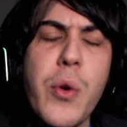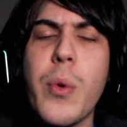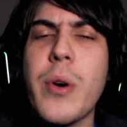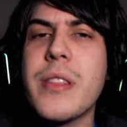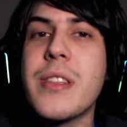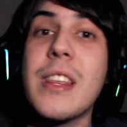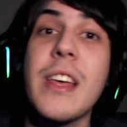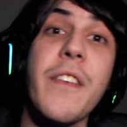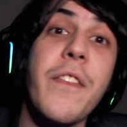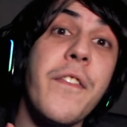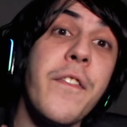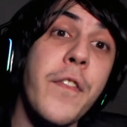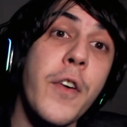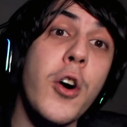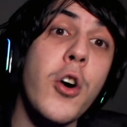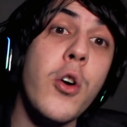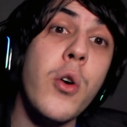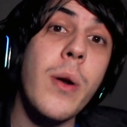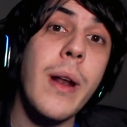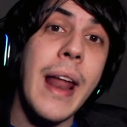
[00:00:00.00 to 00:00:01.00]
you want the
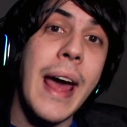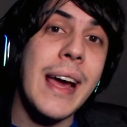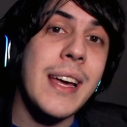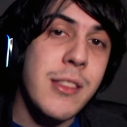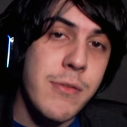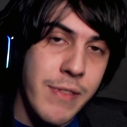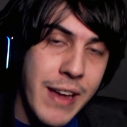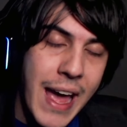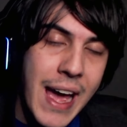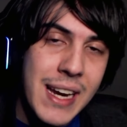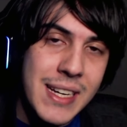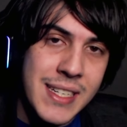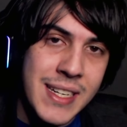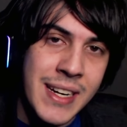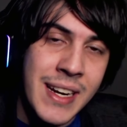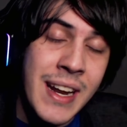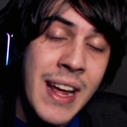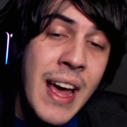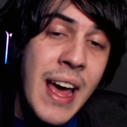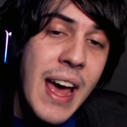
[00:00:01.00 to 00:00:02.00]
full-length
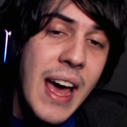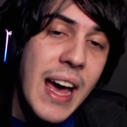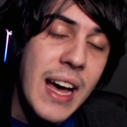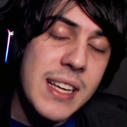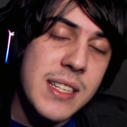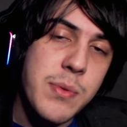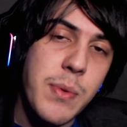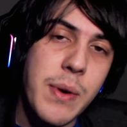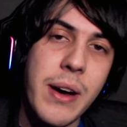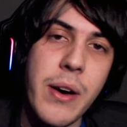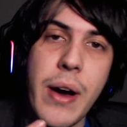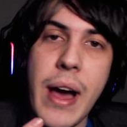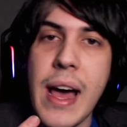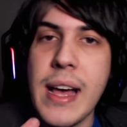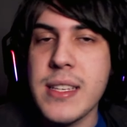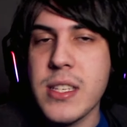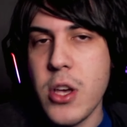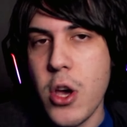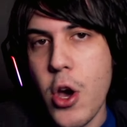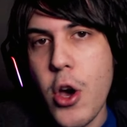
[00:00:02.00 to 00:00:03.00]
reaction, as well
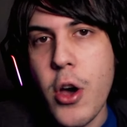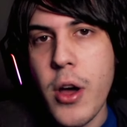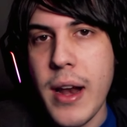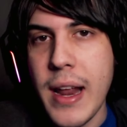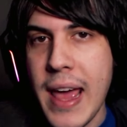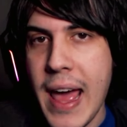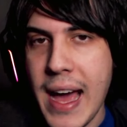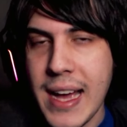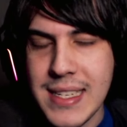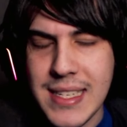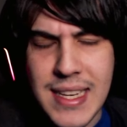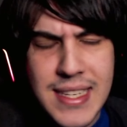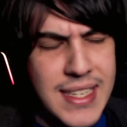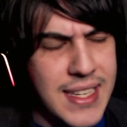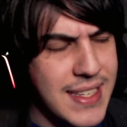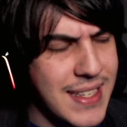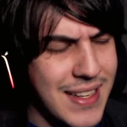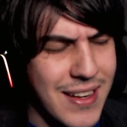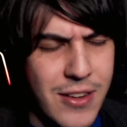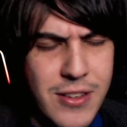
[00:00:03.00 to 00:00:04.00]
as early access
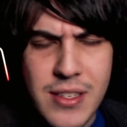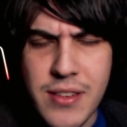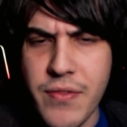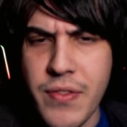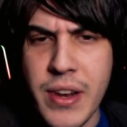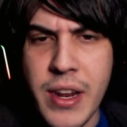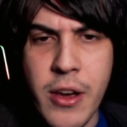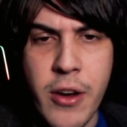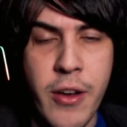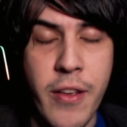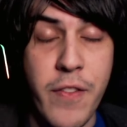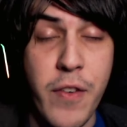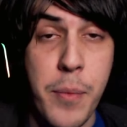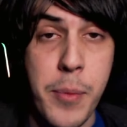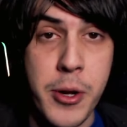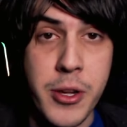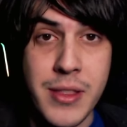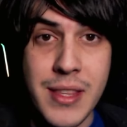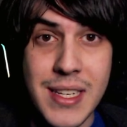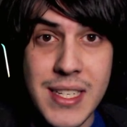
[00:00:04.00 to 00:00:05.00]
exclusive videos for
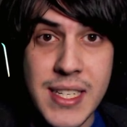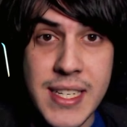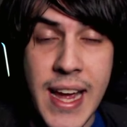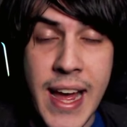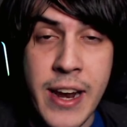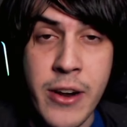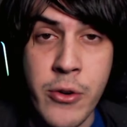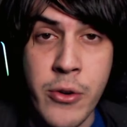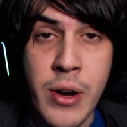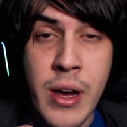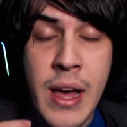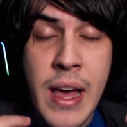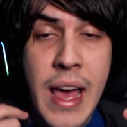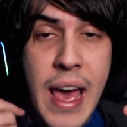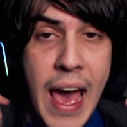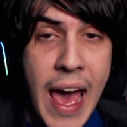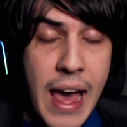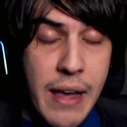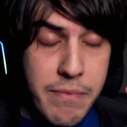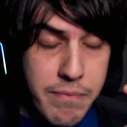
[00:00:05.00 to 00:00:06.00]
both this channel
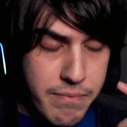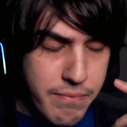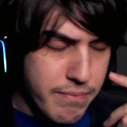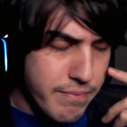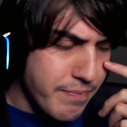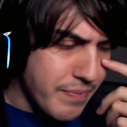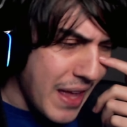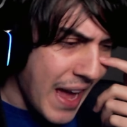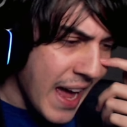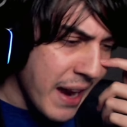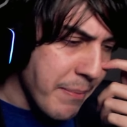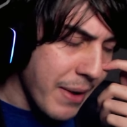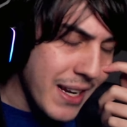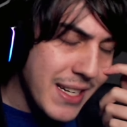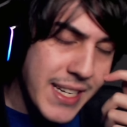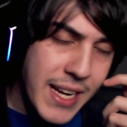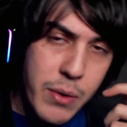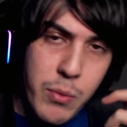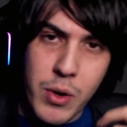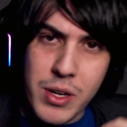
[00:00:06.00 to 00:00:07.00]
and
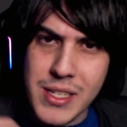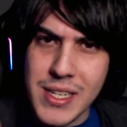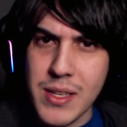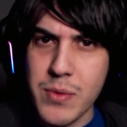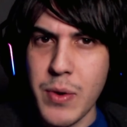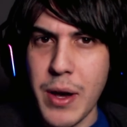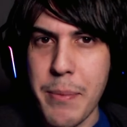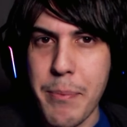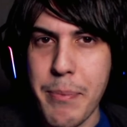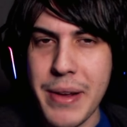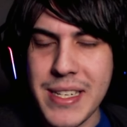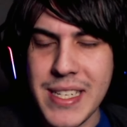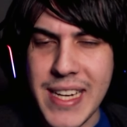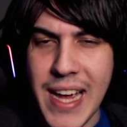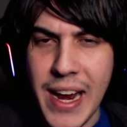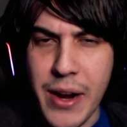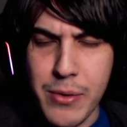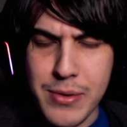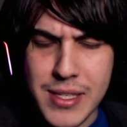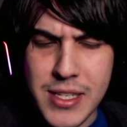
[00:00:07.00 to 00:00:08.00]
my Jent Watches One Piece
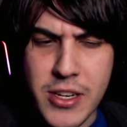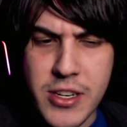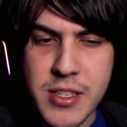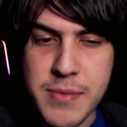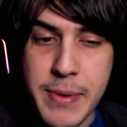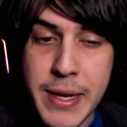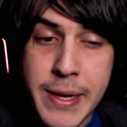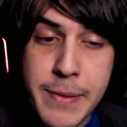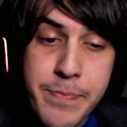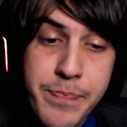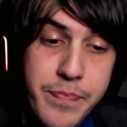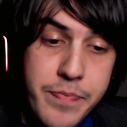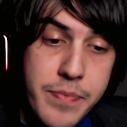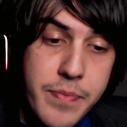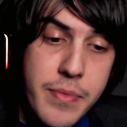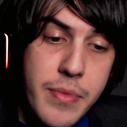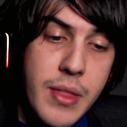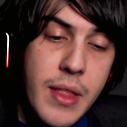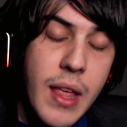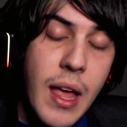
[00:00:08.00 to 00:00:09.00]
channel. Excuse me.
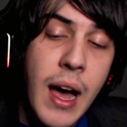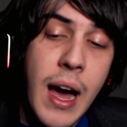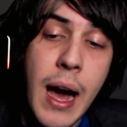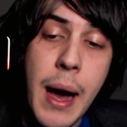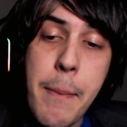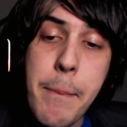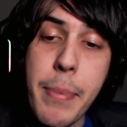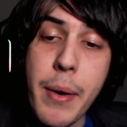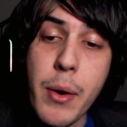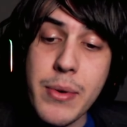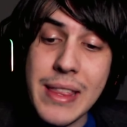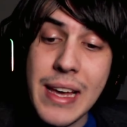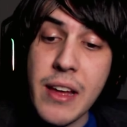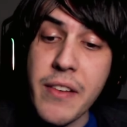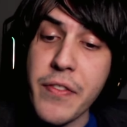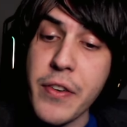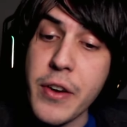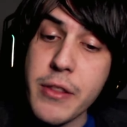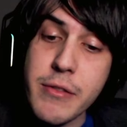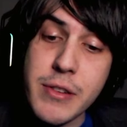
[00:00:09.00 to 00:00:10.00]
Um, but
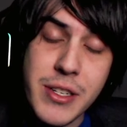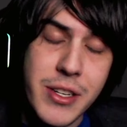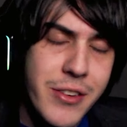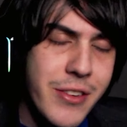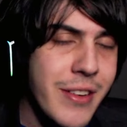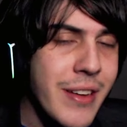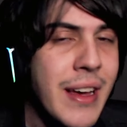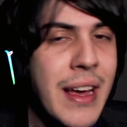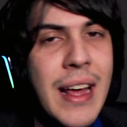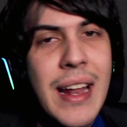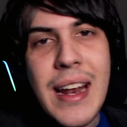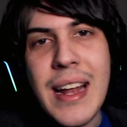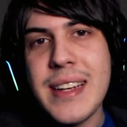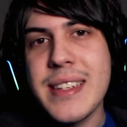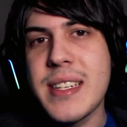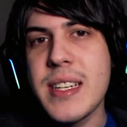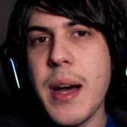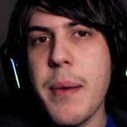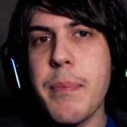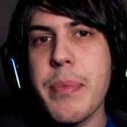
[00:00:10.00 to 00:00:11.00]
without further ado,
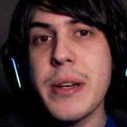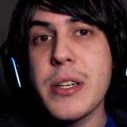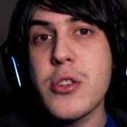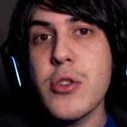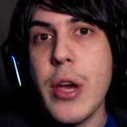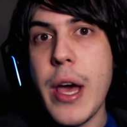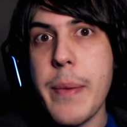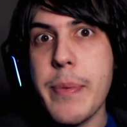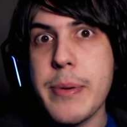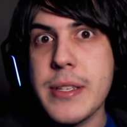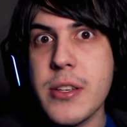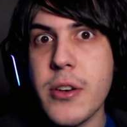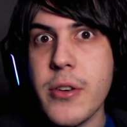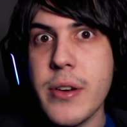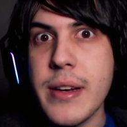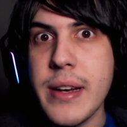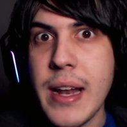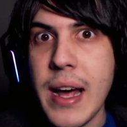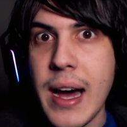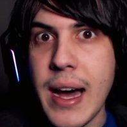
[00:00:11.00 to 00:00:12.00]
let's jump into
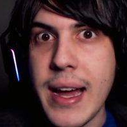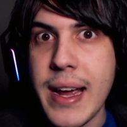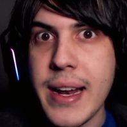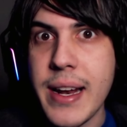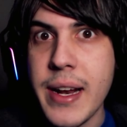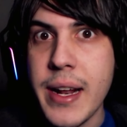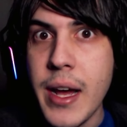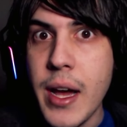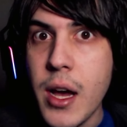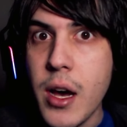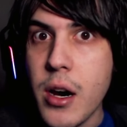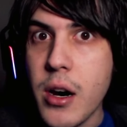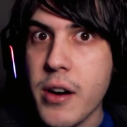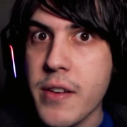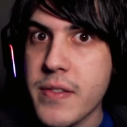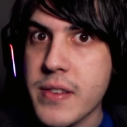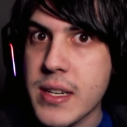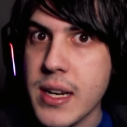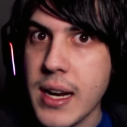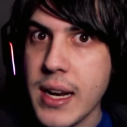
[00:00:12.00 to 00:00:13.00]
episode nine
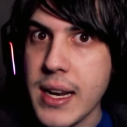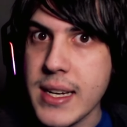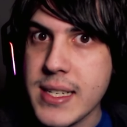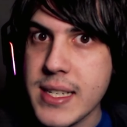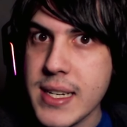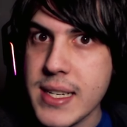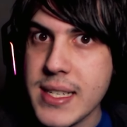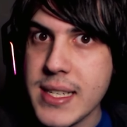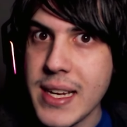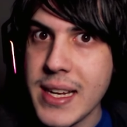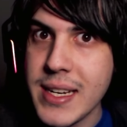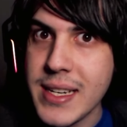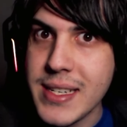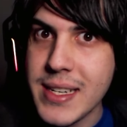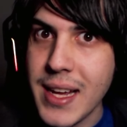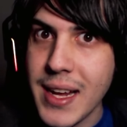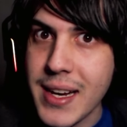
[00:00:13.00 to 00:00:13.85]
of Delicious in